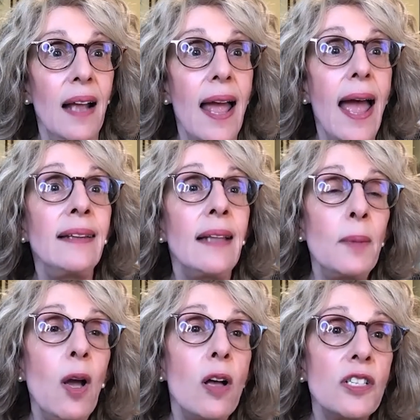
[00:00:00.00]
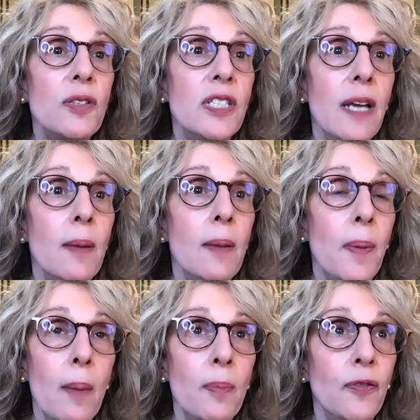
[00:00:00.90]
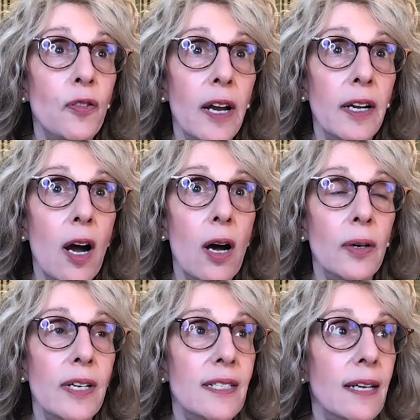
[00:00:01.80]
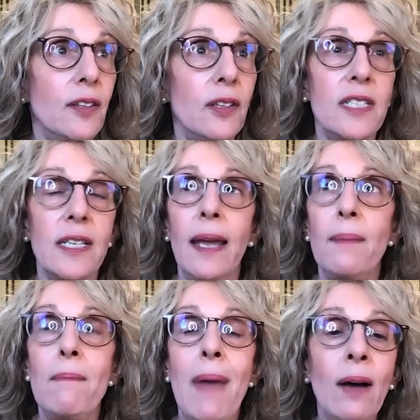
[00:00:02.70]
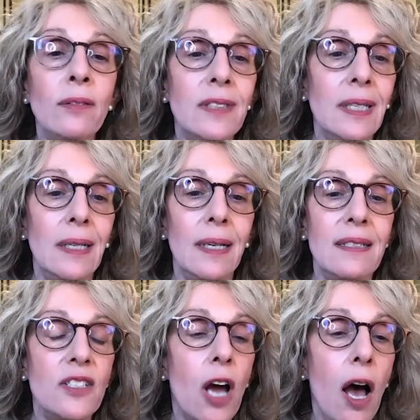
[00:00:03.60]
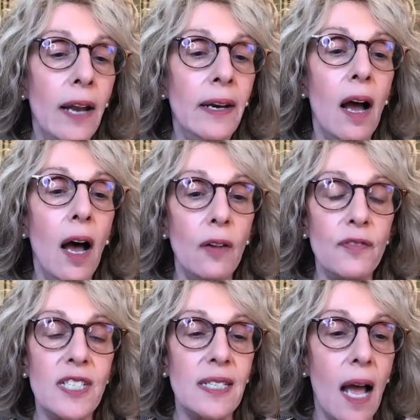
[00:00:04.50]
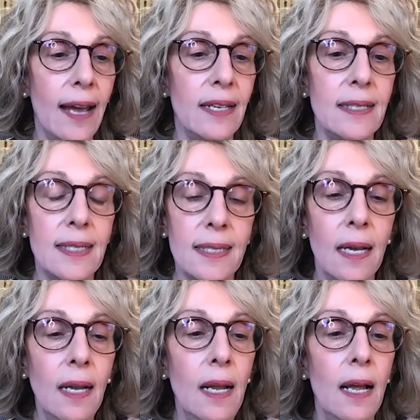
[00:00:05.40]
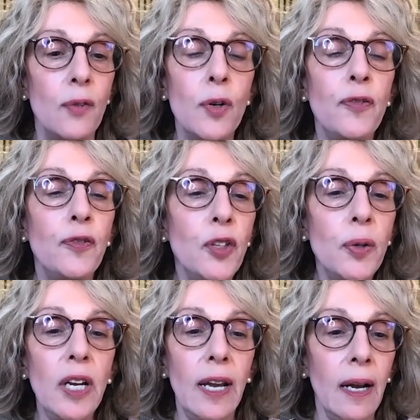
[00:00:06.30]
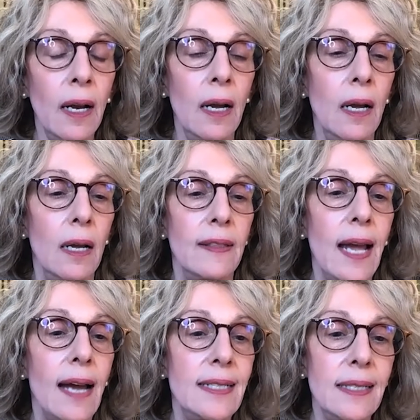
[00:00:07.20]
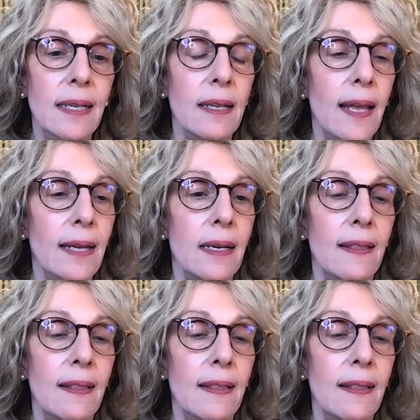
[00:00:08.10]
And let me also say, Bob, before I go, is that there's a ton of science refuting the idea that